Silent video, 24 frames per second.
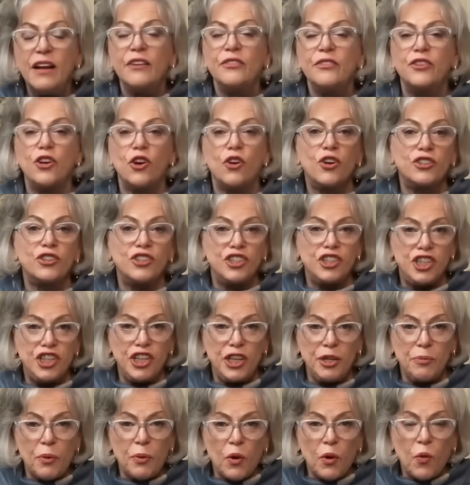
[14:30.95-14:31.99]
There are
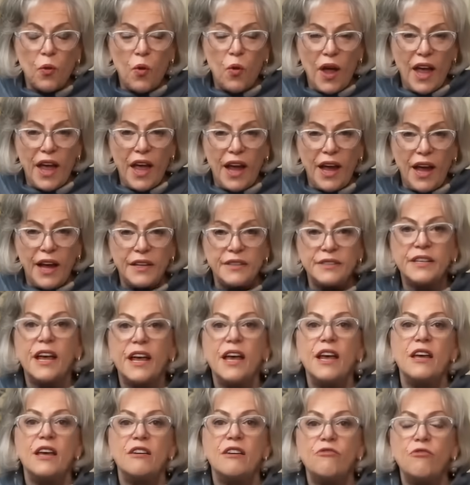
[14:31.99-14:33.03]
cheaper ways
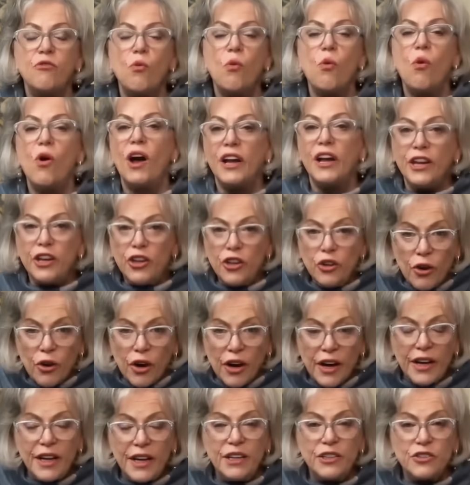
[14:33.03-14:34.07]
if what
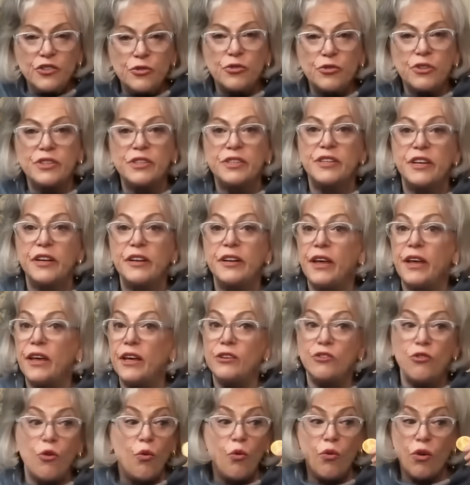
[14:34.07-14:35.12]
you're interested
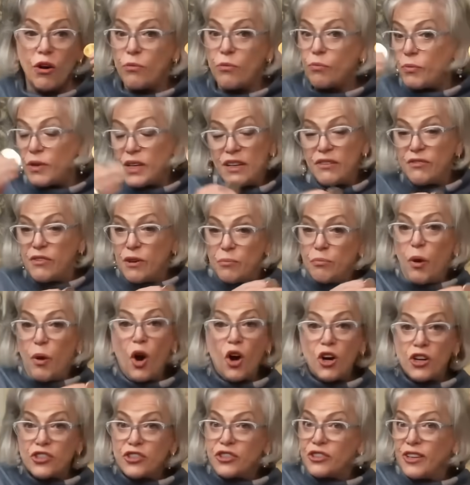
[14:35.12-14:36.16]
in, or even
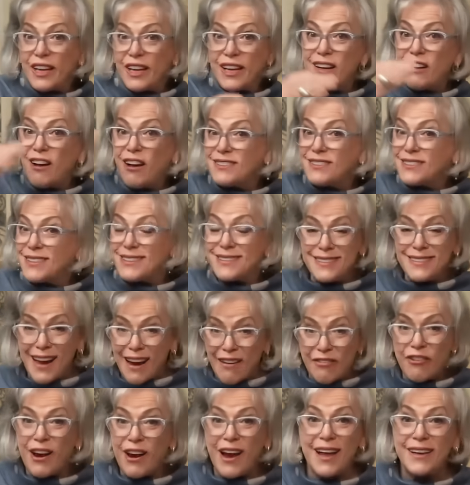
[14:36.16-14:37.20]
partially, because it
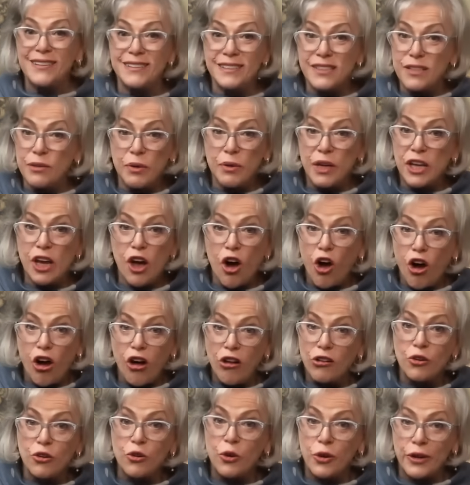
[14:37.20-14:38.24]
never has to be
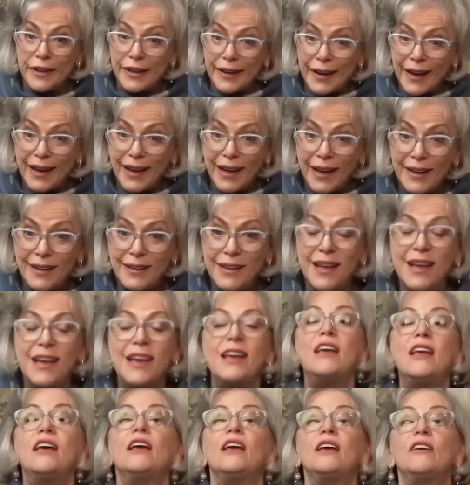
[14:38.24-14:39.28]
all or none,
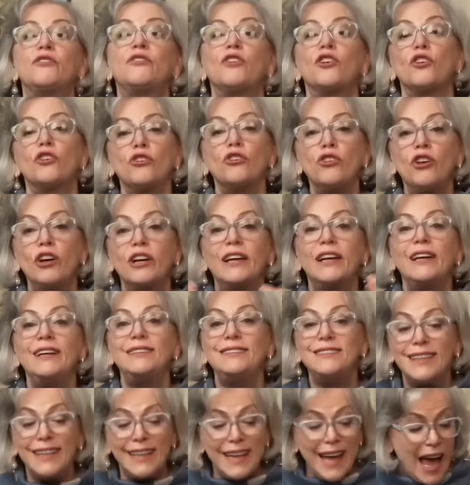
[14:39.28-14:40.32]
if you're looking
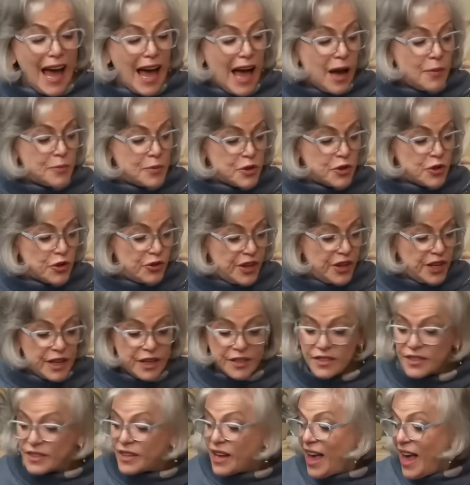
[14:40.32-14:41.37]
to capture
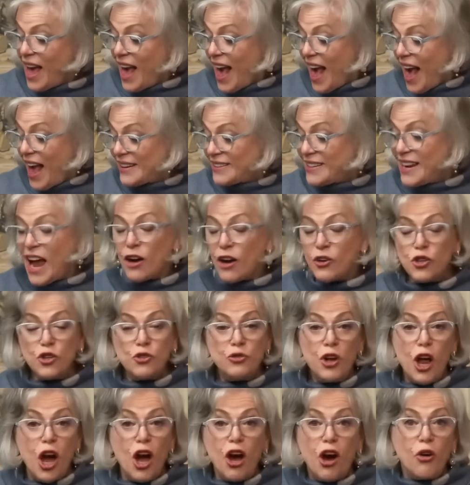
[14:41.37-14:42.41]
this. And now you
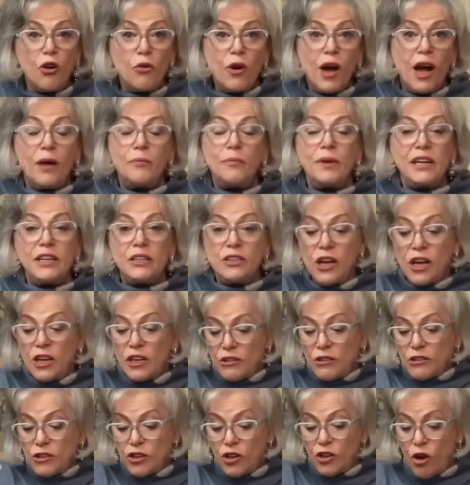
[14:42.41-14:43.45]
know, I mean,
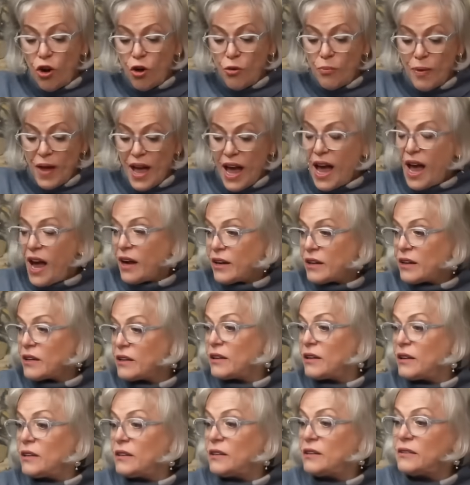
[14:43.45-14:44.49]
go back.
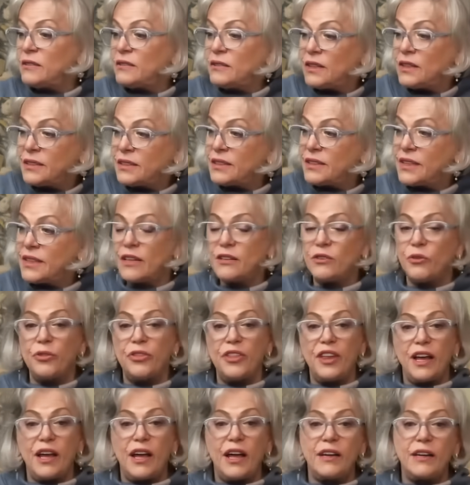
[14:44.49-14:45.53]
Oh, let's see. I don't
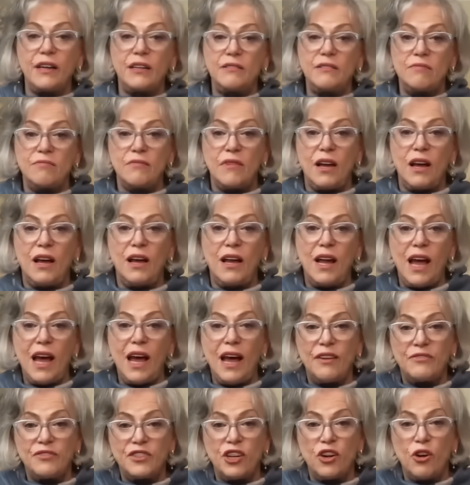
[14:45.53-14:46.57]
think I
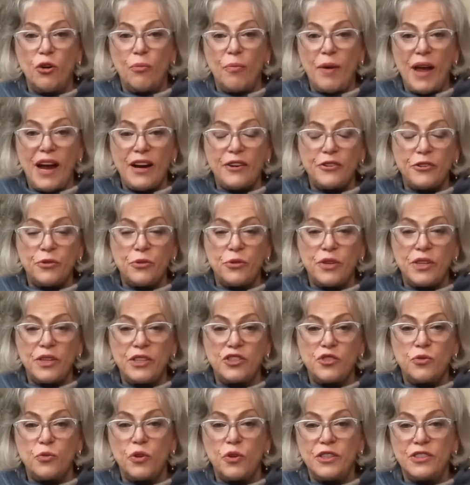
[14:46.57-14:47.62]
have to go back through
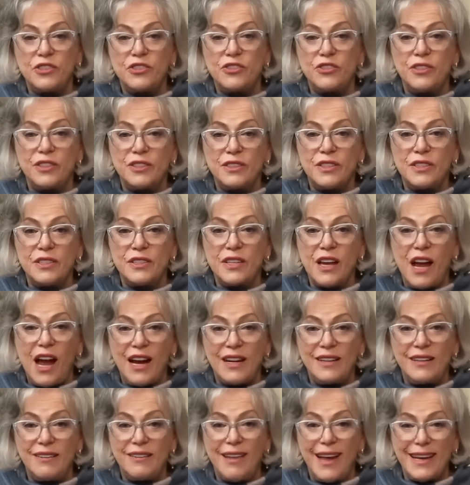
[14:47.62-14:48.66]
each one. So this is
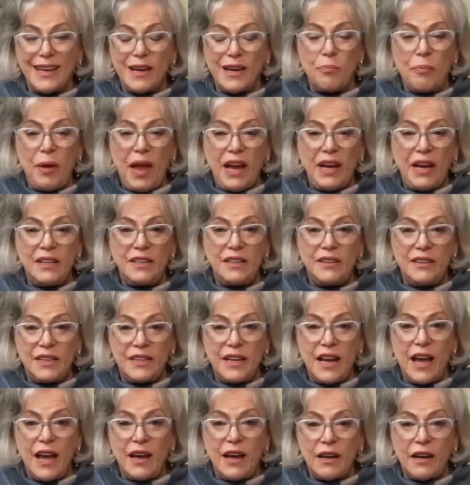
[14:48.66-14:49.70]
kind of like a pain in the
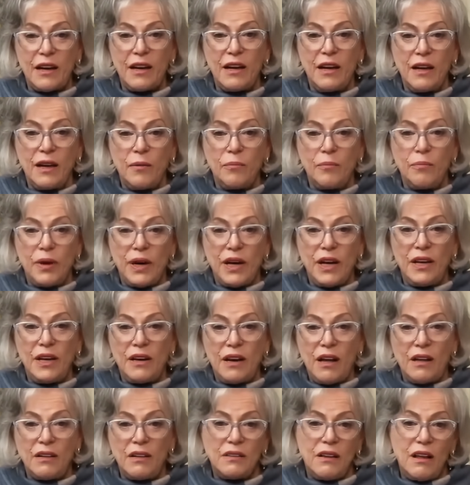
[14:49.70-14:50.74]
neck, but
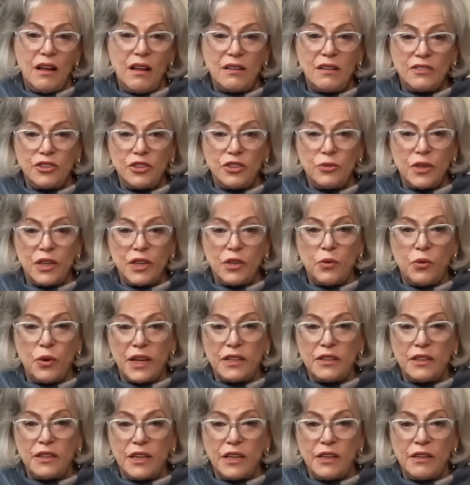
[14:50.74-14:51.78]
I'll do it
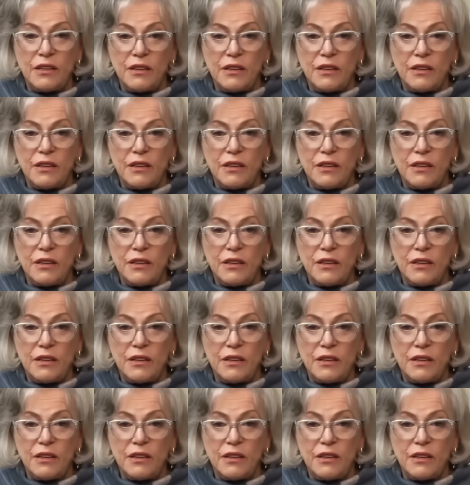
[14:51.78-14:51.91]
quickly.